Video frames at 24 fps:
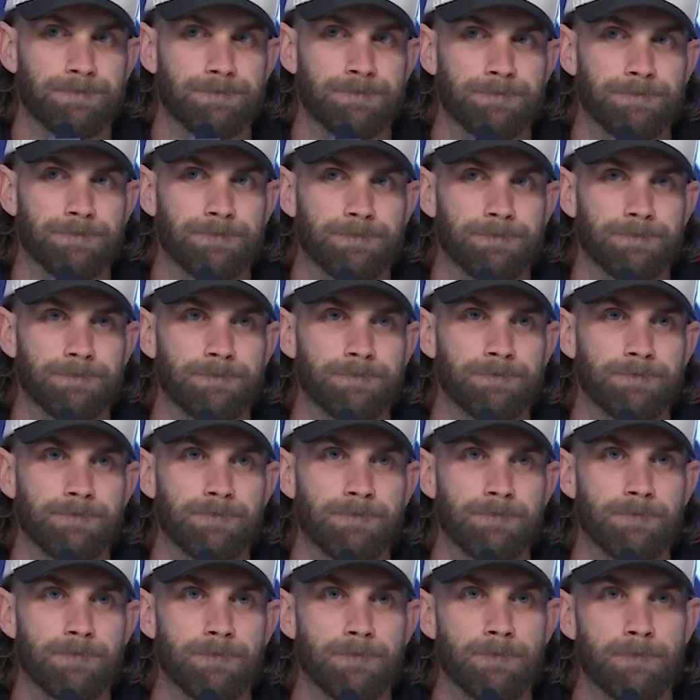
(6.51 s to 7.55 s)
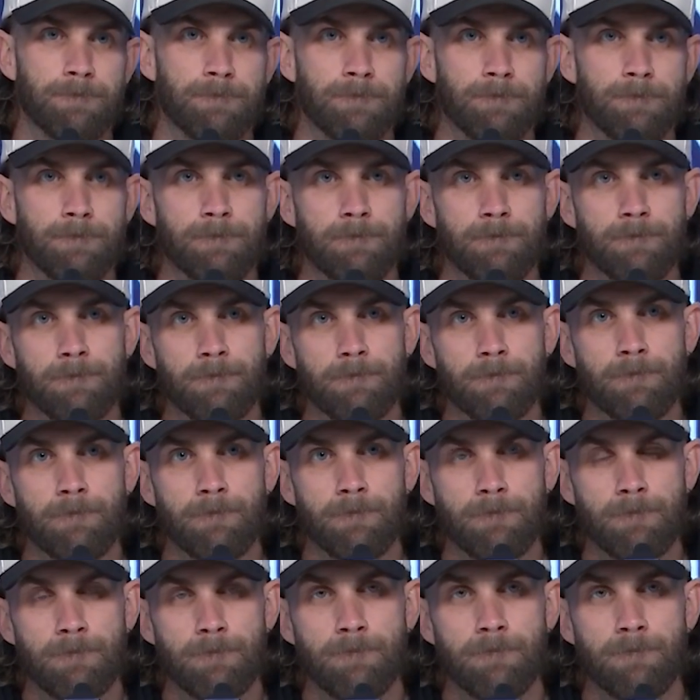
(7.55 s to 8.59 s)
Bryce, you mind walking us through that home run and
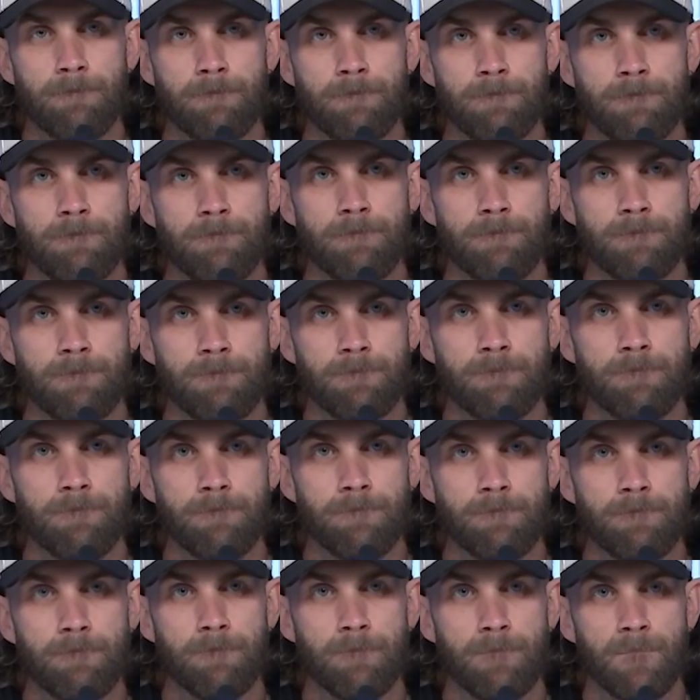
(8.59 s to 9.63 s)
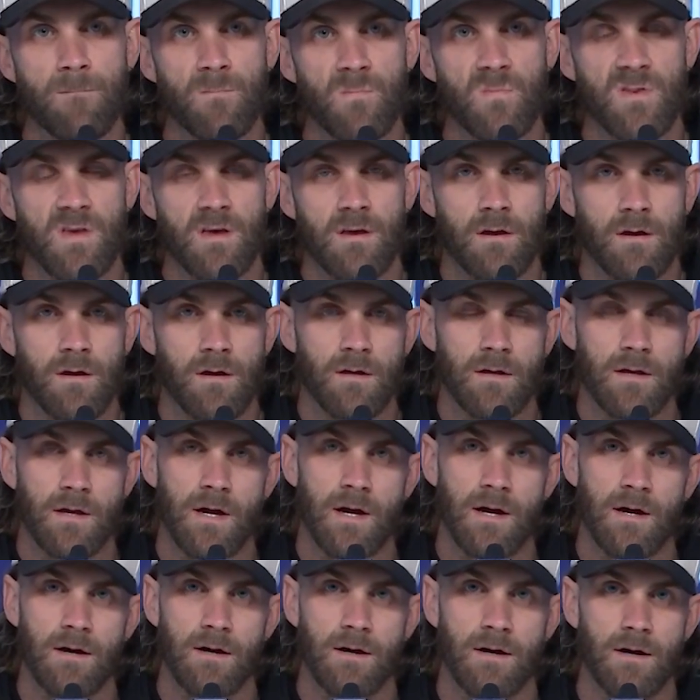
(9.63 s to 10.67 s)
just your overall game on tonight?
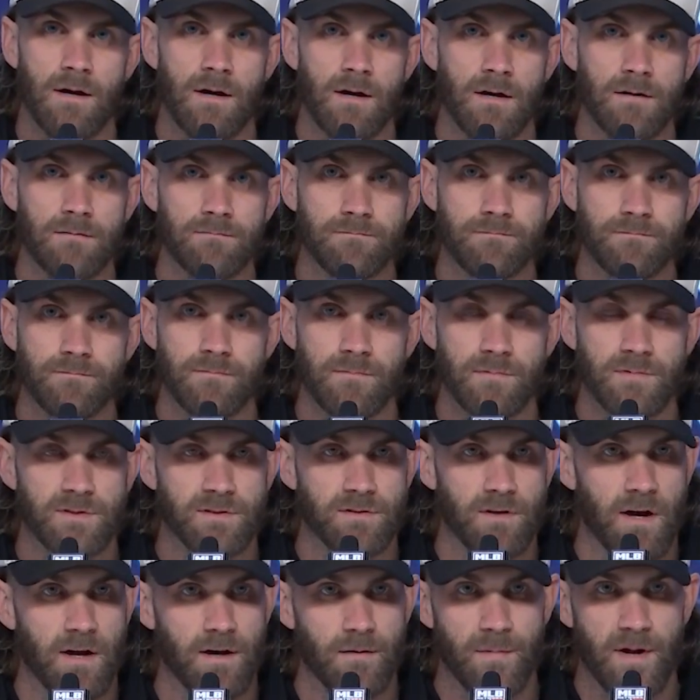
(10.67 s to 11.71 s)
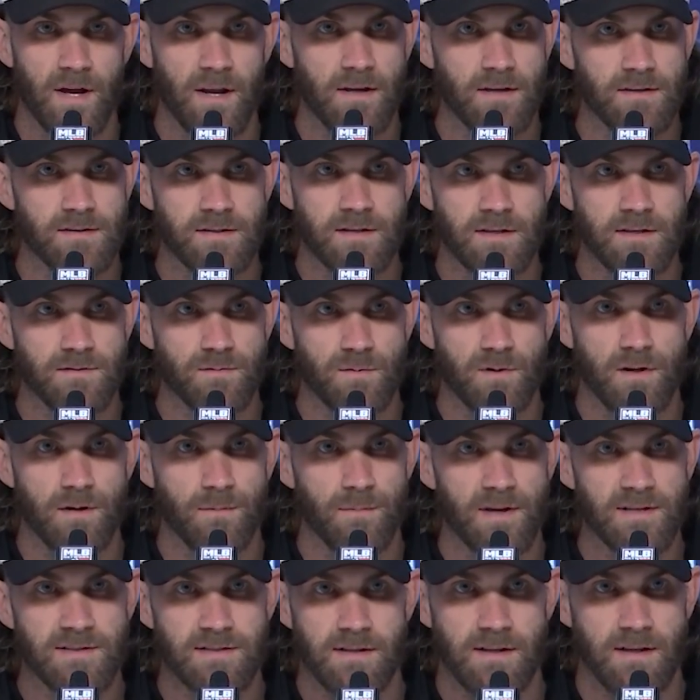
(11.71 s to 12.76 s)
Yeah, um, Strider, man, he's he's one of the
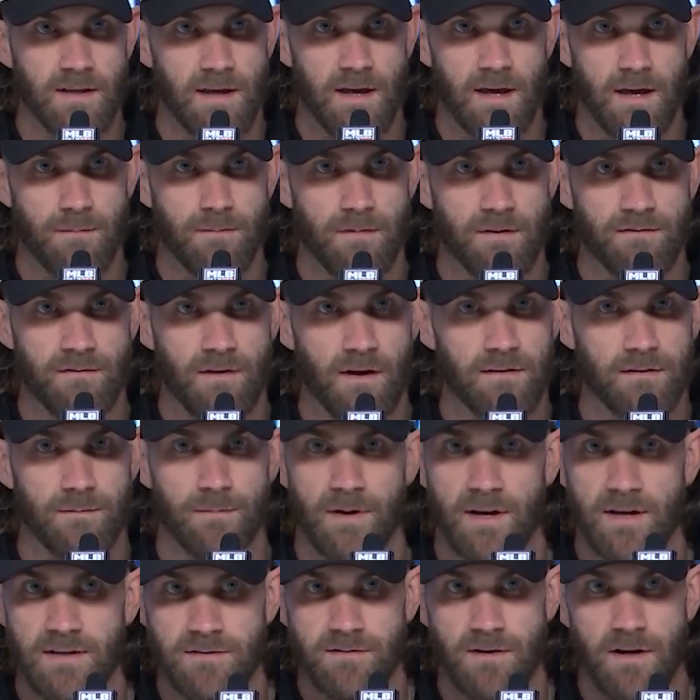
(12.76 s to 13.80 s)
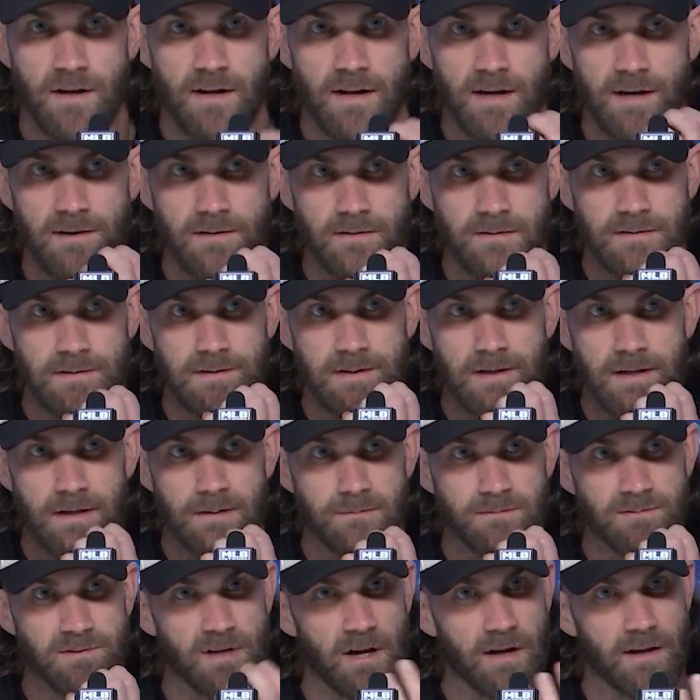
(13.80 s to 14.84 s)
best in the game, if not the best right now.
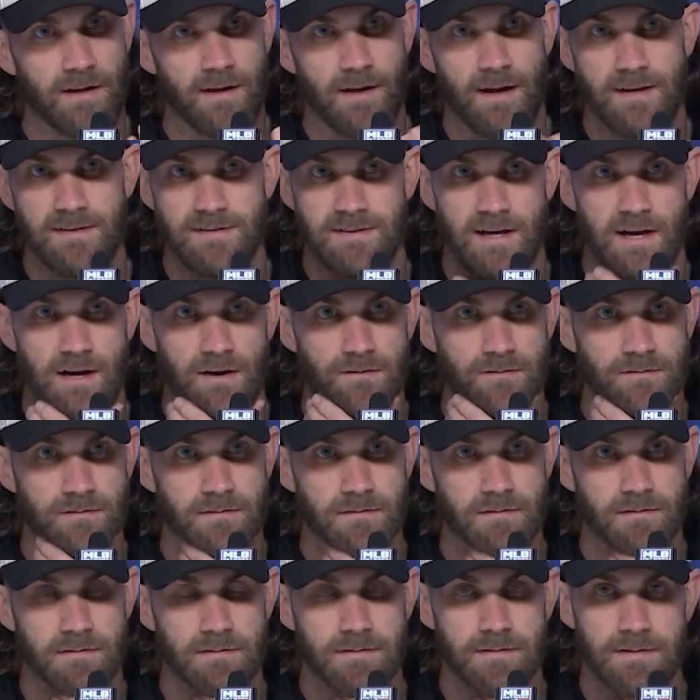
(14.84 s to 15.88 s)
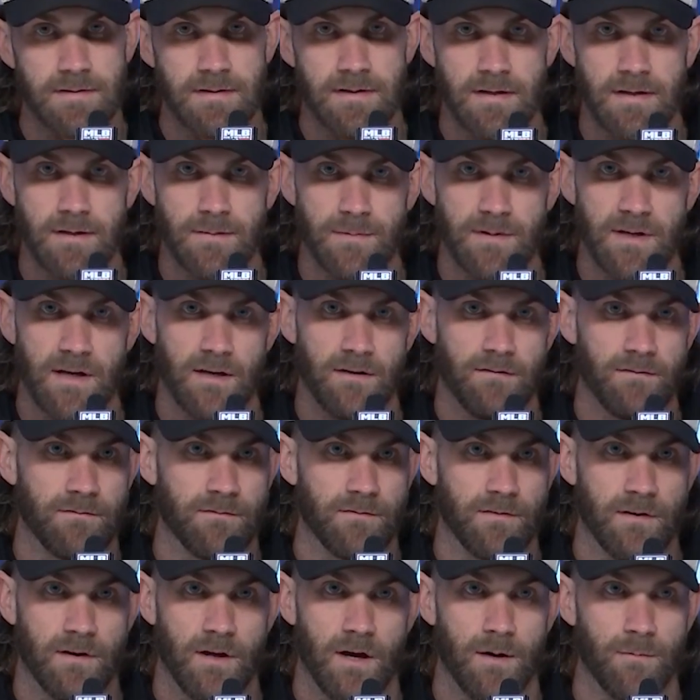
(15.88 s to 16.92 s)
Um, striking guys out, and um, he had a
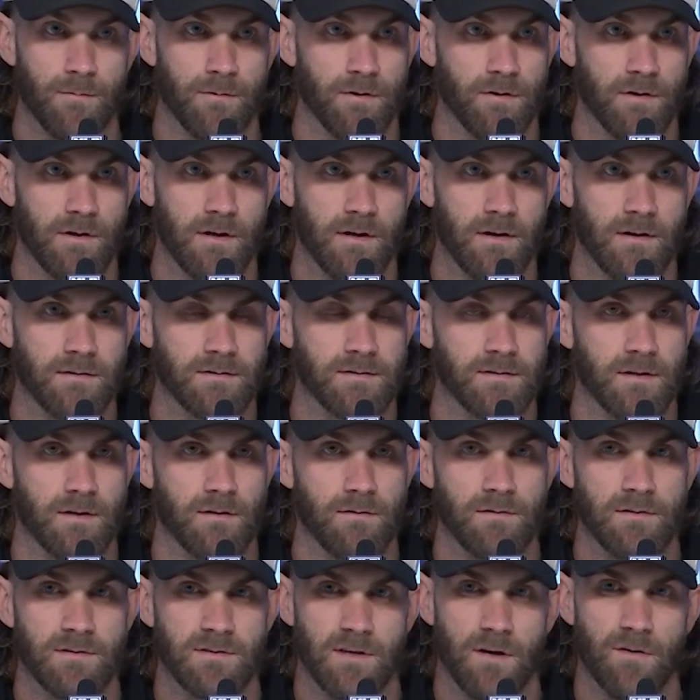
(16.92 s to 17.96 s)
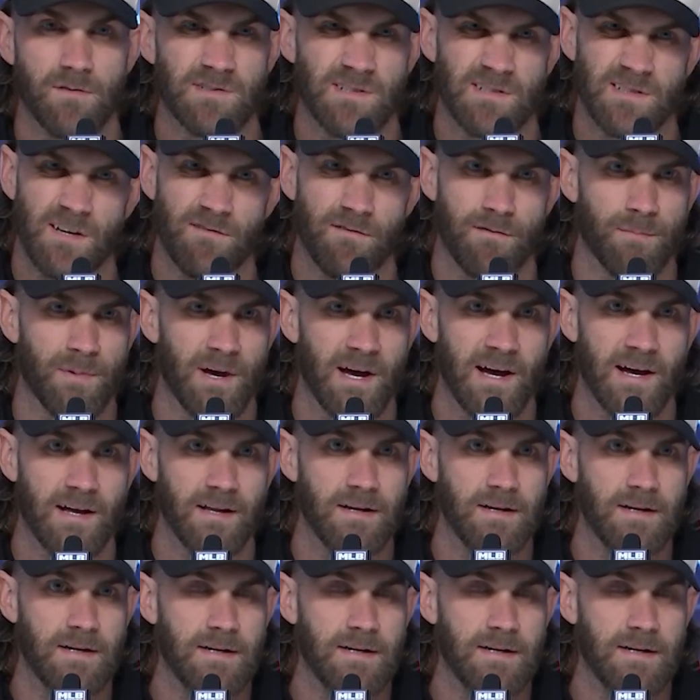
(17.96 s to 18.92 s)
phenomenal year. So it's always a tough at bat.